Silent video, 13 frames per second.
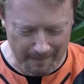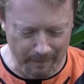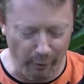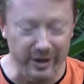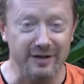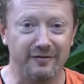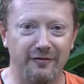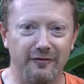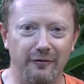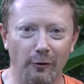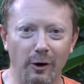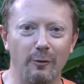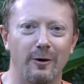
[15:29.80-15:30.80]
pointing
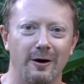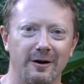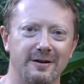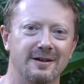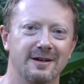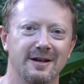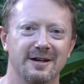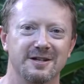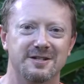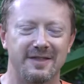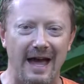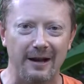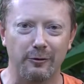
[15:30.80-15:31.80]
forward
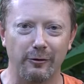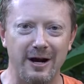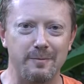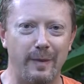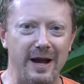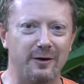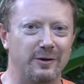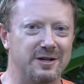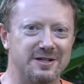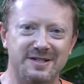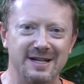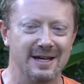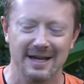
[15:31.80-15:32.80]
to that great banquet. You
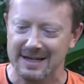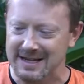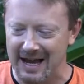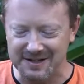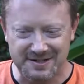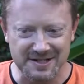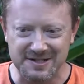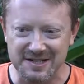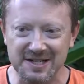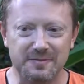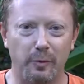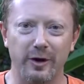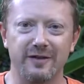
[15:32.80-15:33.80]
see, yes, this
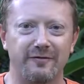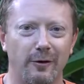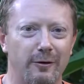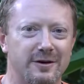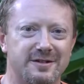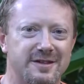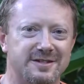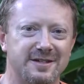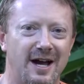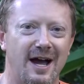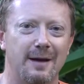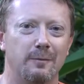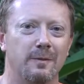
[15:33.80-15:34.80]
is pointing forward to the
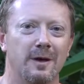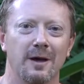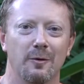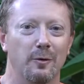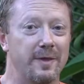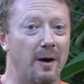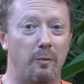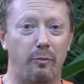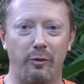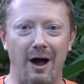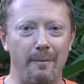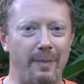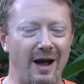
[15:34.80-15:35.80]
time when they're
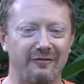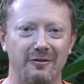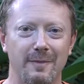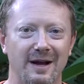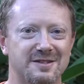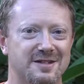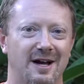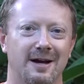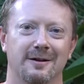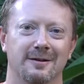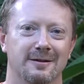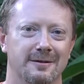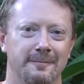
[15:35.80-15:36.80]
brought back from
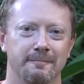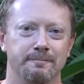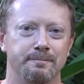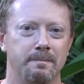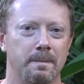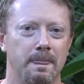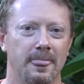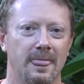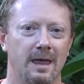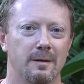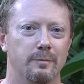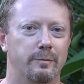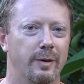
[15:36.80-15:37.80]
exile.
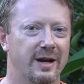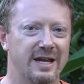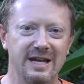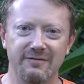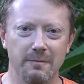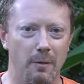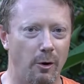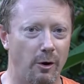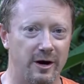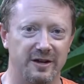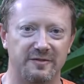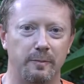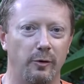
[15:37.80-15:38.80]
But even more,
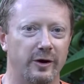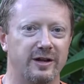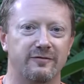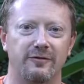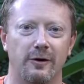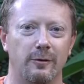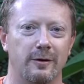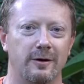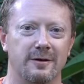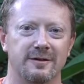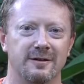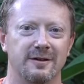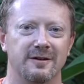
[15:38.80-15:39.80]
it is pointing
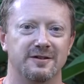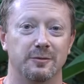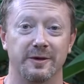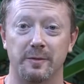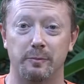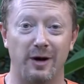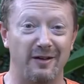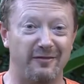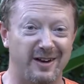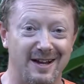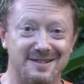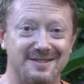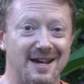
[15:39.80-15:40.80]
forward to what the prophet
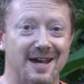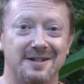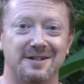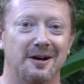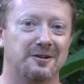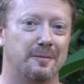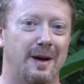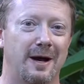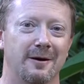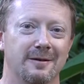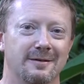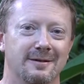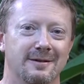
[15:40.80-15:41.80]
Isaiah talked about,